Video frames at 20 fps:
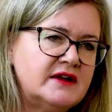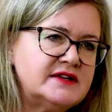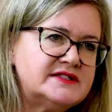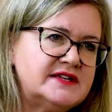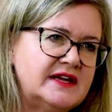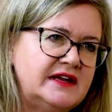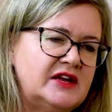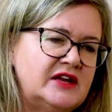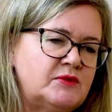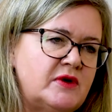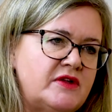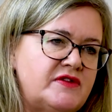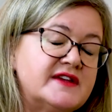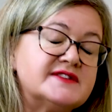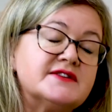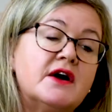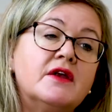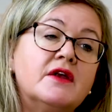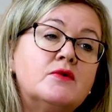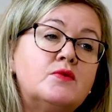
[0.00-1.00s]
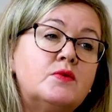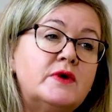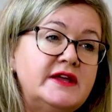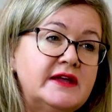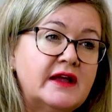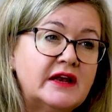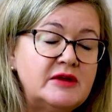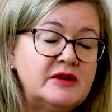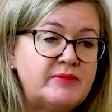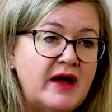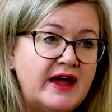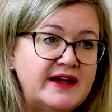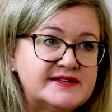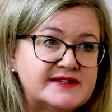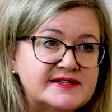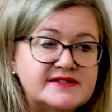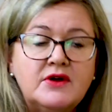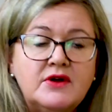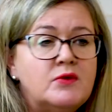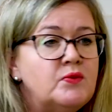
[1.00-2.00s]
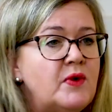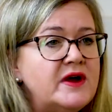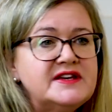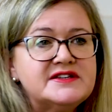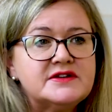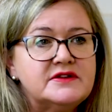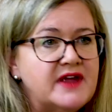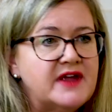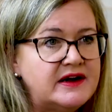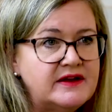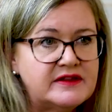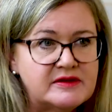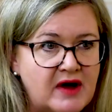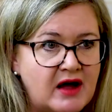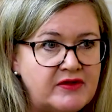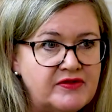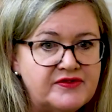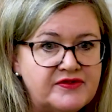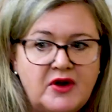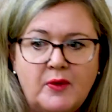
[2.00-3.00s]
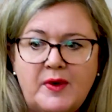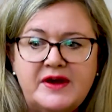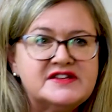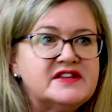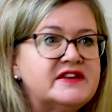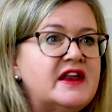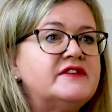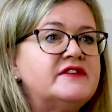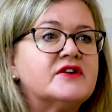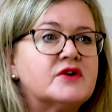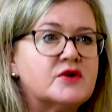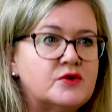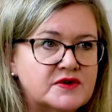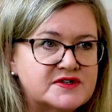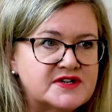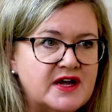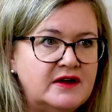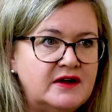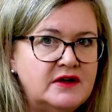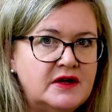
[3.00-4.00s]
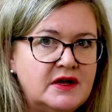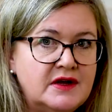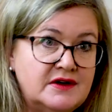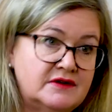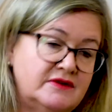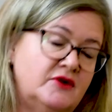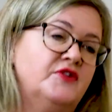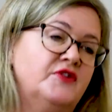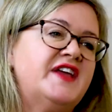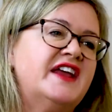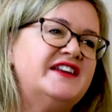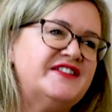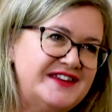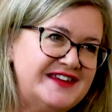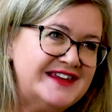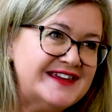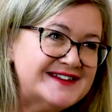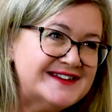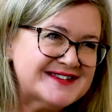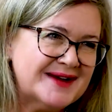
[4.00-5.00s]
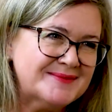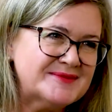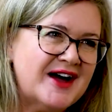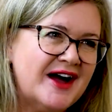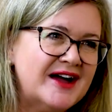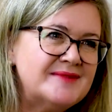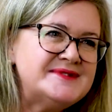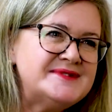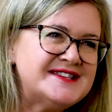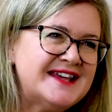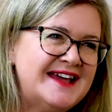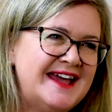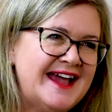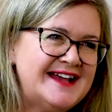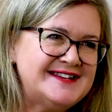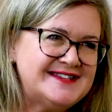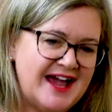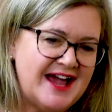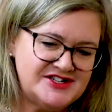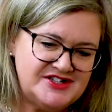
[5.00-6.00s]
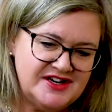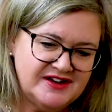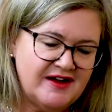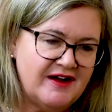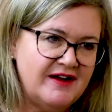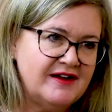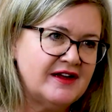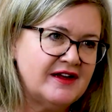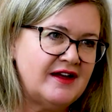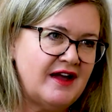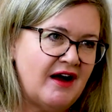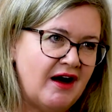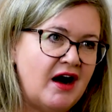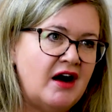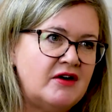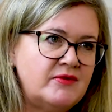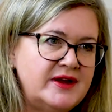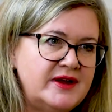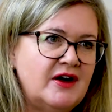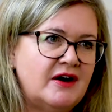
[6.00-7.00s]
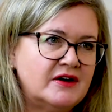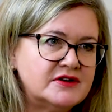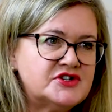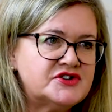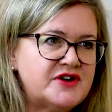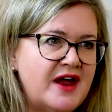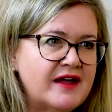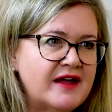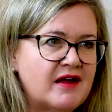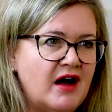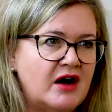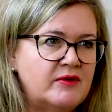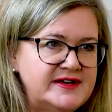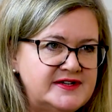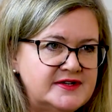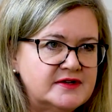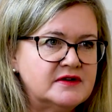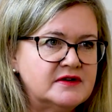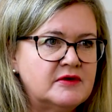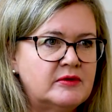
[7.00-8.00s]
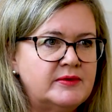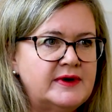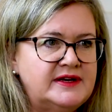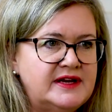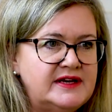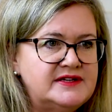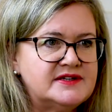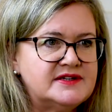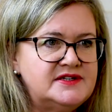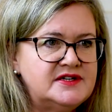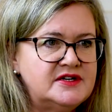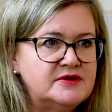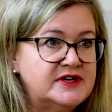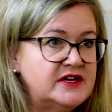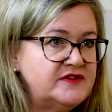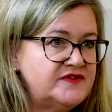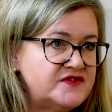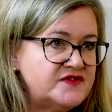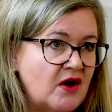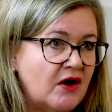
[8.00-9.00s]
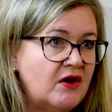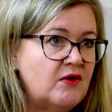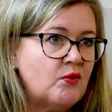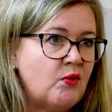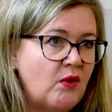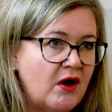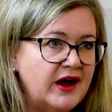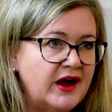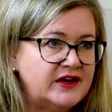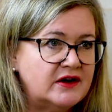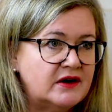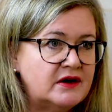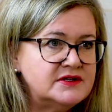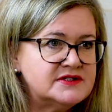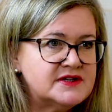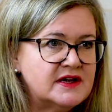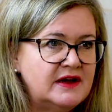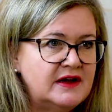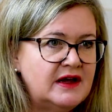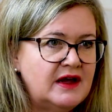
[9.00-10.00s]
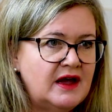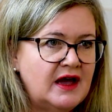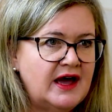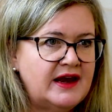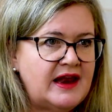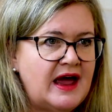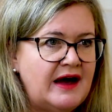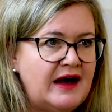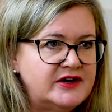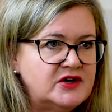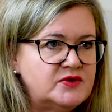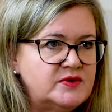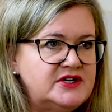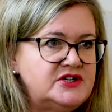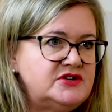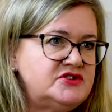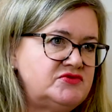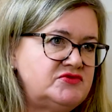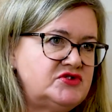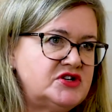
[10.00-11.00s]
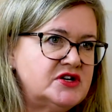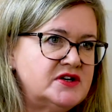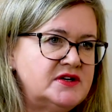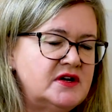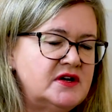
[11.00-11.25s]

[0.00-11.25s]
dealing with things on a weekly basis, not waiting till the end of the month, not waiting till the end of the quarter, or the end of the year sometimes, is actually going, are we on track? Are we doing what we need to do? And if not, why not? And how do we turn it